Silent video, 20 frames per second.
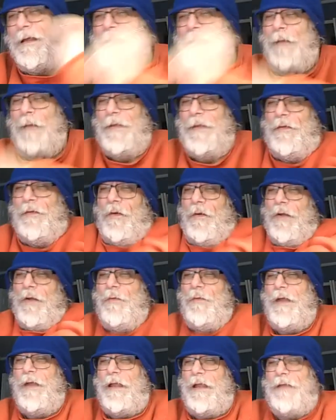I mean, the only
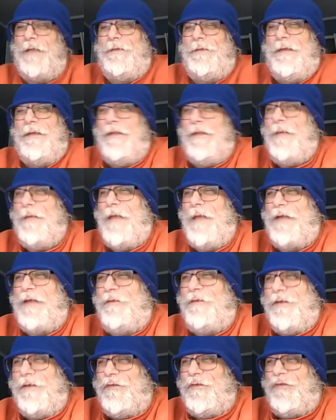way I could see them
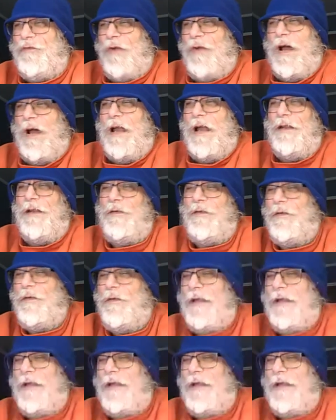actually trying to do